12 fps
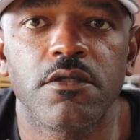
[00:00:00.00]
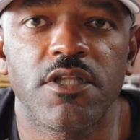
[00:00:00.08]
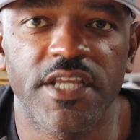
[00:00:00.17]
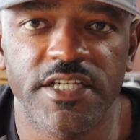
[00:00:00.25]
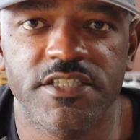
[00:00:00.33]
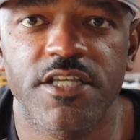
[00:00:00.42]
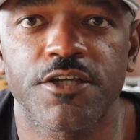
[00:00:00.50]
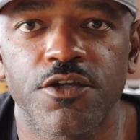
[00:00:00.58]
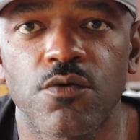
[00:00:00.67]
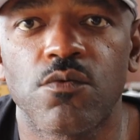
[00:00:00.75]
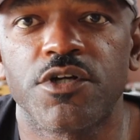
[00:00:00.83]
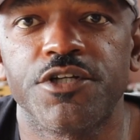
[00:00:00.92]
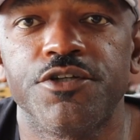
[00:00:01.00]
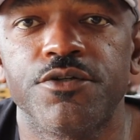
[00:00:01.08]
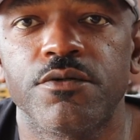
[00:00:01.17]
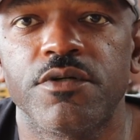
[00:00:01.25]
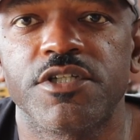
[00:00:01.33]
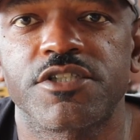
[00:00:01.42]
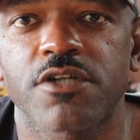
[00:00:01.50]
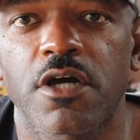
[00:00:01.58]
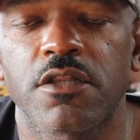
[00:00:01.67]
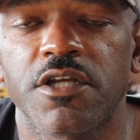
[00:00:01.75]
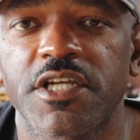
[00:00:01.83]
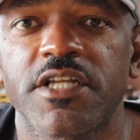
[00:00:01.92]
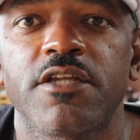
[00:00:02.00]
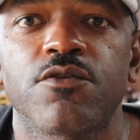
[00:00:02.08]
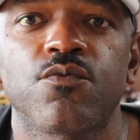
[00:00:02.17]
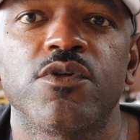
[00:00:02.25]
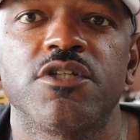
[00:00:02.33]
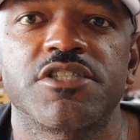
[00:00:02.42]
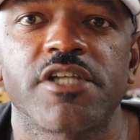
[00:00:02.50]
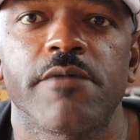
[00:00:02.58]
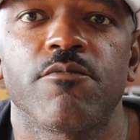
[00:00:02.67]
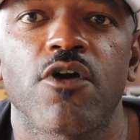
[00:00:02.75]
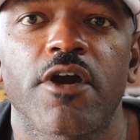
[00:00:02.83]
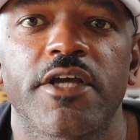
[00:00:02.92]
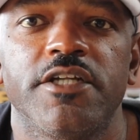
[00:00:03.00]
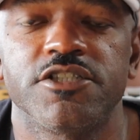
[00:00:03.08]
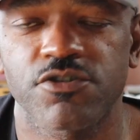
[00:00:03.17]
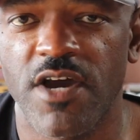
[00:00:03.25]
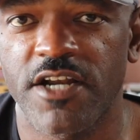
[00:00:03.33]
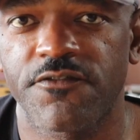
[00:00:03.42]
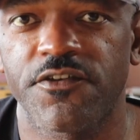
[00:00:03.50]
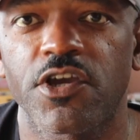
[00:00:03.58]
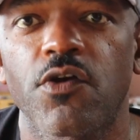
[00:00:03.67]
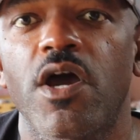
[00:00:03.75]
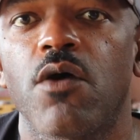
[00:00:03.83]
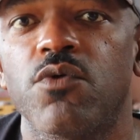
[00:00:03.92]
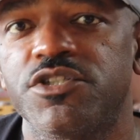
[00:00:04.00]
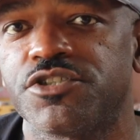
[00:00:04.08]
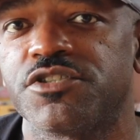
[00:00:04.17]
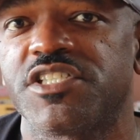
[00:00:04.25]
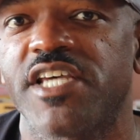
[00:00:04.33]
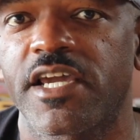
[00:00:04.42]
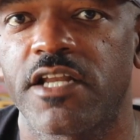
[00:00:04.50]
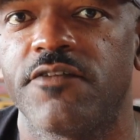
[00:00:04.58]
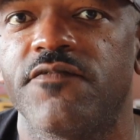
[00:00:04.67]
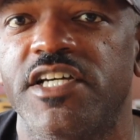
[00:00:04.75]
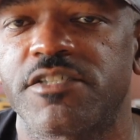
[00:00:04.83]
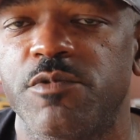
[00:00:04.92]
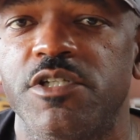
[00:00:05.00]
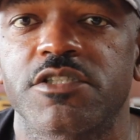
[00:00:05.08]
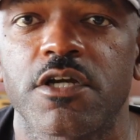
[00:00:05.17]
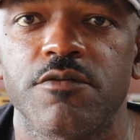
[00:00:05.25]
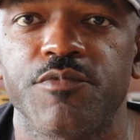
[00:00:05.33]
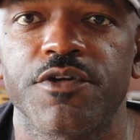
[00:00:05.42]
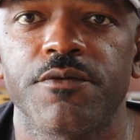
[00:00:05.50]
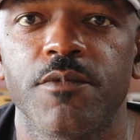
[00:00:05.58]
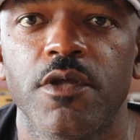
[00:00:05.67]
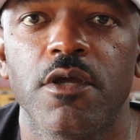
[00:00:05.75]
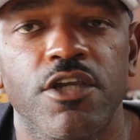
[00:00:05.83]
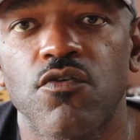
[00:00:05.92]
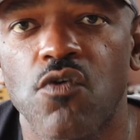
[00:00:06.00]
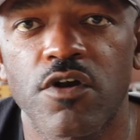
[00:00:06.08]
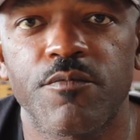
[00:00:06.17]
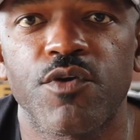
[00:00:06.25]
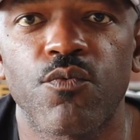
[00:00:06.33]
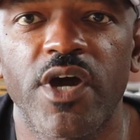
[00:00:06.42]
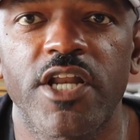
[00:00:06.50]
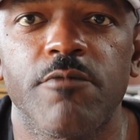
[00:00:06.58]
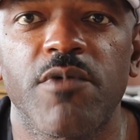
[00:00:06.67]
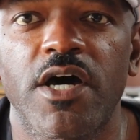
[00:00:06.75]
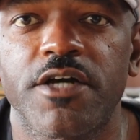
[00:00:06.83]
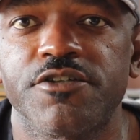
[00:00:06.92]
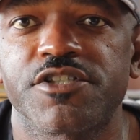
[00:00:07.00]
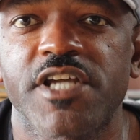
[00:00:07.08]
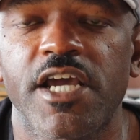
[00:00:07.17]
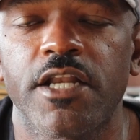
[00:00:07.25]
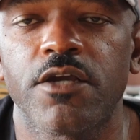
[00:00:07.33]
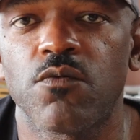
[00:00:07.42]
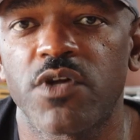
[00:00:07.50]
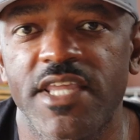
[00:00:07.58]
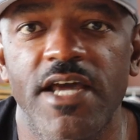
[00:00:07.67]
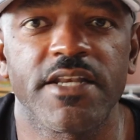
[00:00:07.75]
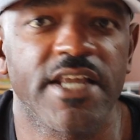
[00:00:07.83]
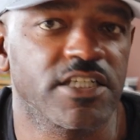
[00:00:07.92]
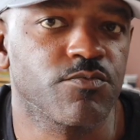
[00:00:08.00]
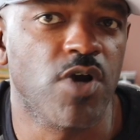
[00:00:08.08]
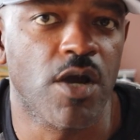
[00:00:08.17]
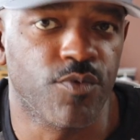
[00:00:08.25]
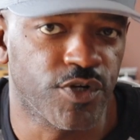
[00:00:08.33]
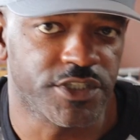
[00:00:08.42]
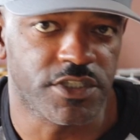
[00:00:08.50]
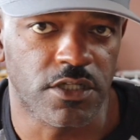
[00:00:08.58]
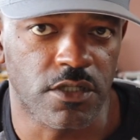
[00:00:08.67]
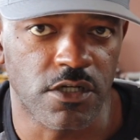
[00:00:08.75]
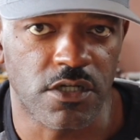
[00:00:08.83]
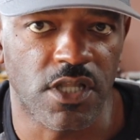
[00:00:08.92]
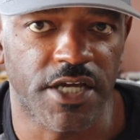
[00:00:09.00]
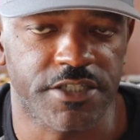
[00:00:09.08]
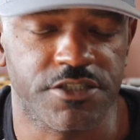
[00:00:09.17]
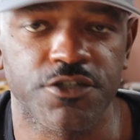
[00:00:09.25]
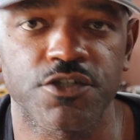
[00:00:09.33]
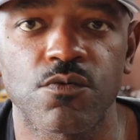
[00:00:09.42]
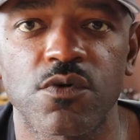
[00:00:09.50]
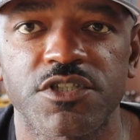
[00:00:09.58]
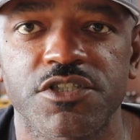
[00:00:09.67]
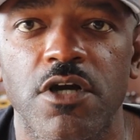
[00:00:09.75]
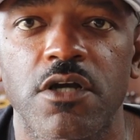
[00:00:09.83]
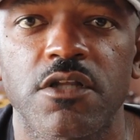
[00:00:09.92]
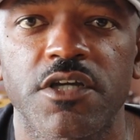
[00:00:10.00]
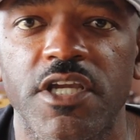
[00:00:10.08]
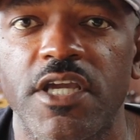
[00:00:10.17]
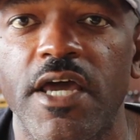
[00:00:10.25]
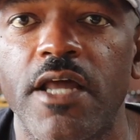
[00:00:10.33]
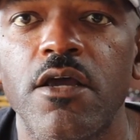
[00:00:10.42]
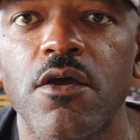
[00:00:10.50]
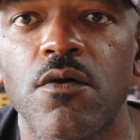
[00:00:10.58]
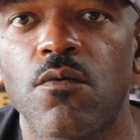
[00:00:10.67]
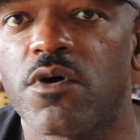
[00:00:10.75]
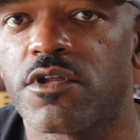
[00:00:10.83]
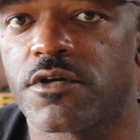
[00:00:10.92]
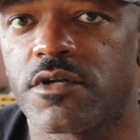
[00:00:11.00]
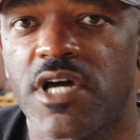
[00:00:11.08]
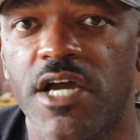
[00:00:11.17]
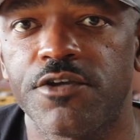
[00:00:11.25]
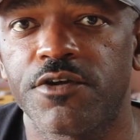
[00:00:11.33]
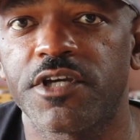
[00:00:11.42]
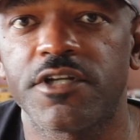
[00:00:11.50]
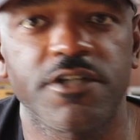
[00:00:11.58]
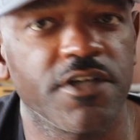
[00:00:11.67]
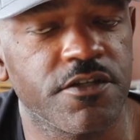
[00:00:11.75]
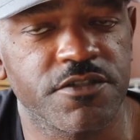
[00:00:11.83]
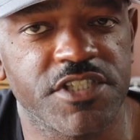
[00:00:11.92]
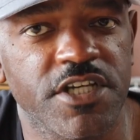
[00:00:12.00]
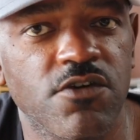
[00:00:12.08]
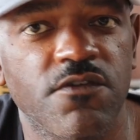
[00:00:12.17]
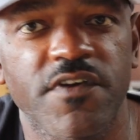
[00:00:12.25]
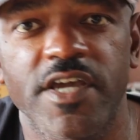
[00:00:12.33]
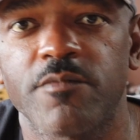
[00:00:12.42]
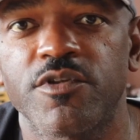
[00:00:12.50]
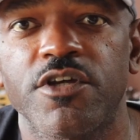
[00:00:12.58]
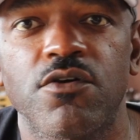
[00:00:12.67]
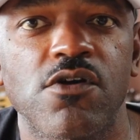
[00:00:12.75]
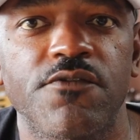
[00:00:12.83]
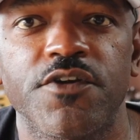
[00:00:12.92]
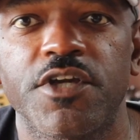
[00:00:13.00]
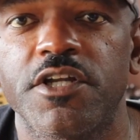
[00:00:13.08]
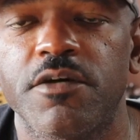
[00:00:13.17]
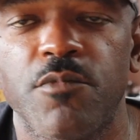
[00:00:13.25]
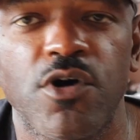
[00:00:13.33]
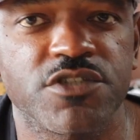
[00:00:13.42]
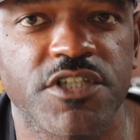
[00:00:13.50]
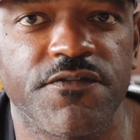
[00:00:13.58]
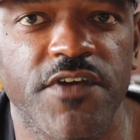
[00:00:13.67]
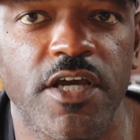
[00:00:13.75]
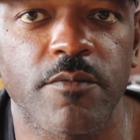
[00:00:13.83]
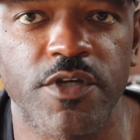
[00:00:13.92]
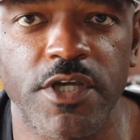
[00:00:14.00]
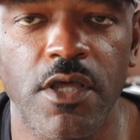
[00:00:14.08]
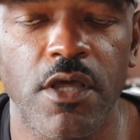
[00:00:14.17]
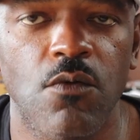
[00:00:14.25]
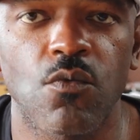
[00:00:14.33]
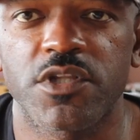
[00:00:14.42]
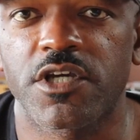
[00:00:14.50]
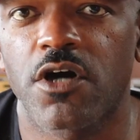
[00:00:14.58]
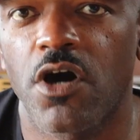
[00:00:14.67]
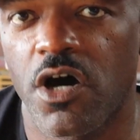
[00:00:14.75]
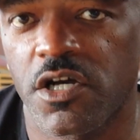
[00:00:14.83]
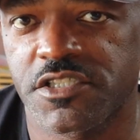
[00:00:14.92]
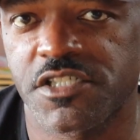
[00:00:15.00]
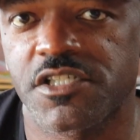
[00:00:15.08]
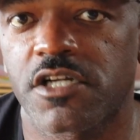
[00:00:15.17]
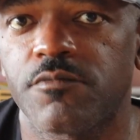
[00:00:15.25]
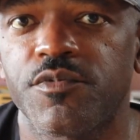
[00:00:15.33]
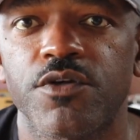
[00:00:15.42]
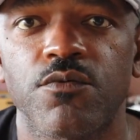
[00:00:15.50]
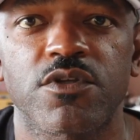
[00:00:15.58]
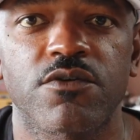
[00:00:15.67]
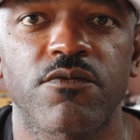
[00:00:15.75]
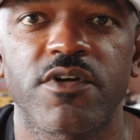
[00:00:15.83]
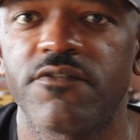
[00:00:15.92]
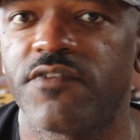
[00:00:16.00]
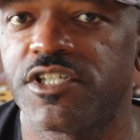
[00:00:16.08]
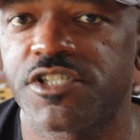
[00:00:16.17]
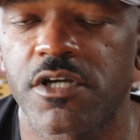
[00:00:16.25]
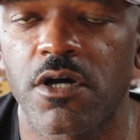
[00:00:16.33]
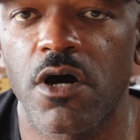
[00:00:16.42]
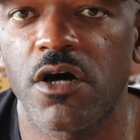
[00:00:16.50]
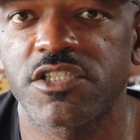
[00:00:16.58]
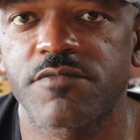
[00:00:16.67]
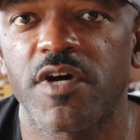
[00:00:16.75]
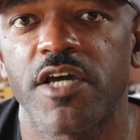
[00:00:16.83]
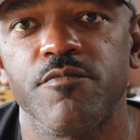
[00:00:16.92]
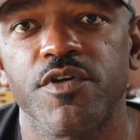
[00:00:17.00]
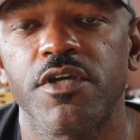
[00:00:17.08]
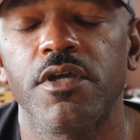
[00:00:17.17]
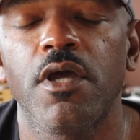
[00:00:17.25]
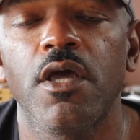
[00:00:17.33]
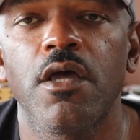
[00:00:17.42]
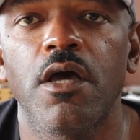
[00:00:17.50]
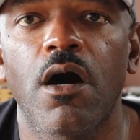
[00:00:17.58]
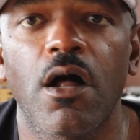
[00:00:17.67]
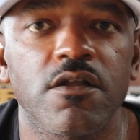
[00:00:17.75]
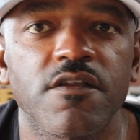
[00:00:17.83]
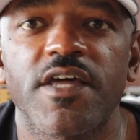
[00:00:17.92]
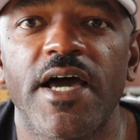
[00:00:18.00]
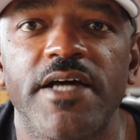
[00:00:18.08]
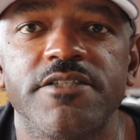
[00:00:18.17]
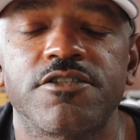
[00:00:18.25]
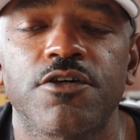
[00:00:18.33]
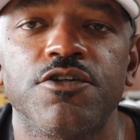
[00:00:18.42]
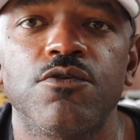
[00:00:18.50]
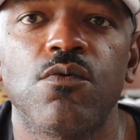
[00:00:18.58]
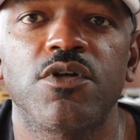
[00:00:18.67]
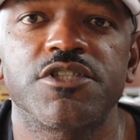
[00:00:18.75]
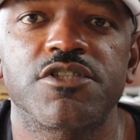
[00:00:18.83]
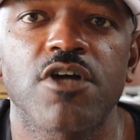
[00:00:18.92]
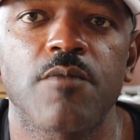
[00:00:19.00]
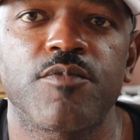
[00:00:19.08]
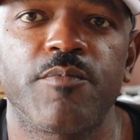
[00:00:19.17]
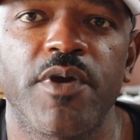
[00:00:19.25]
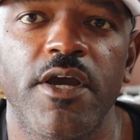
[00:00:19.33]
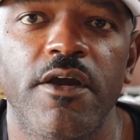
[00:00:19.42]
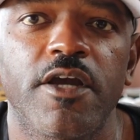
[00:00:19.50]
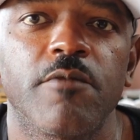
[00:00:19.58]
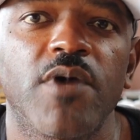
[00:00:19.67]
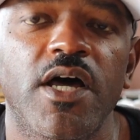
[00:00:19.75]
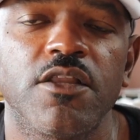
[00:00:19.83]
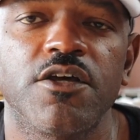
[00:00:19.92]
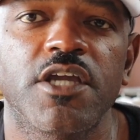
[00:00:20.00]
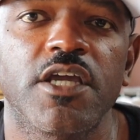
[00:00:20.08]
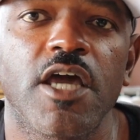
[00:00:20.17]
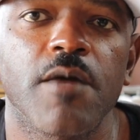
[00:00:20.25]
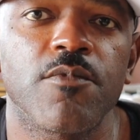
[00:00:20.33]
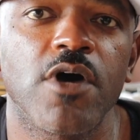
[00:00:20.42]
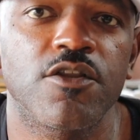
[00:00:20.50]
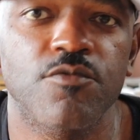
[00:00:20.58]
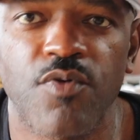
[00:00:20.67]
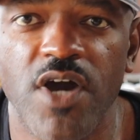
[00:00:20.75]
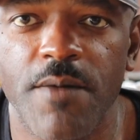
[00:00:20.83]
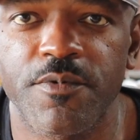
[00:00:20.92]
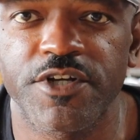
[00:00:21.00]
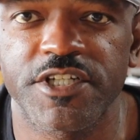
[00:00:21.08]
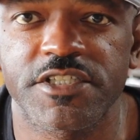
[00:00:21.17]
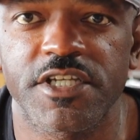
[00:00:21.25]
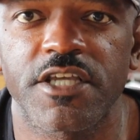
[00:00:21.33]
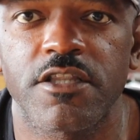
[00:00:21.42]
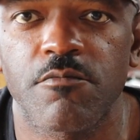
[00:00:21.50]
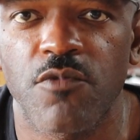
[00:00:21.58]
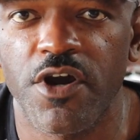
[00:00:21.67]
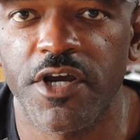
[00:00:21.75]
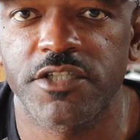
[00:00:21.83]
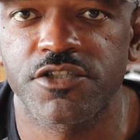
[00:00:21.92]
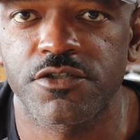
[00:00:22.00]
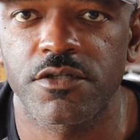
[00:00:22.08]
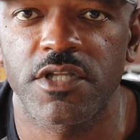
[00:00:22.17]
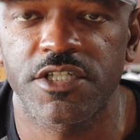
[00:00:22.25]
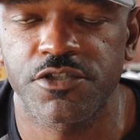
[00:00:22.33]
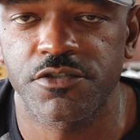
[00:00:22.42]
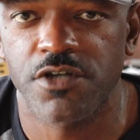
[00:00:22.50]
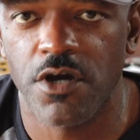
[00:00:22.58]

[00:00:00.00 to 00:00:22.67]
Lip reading: The next thing you'll want to do is start looking at the real estate market and trying to figure out what your second investment is going to be. You want to be ready by understanding what that next property is going to look like. So you'll want to start looking at whether or not you're getting another single family, or if you're getting a multifamily, what the cost is going to be, what the renovation cost might be, all of that. So you want to start preparing by looking at other properties in the markets that you're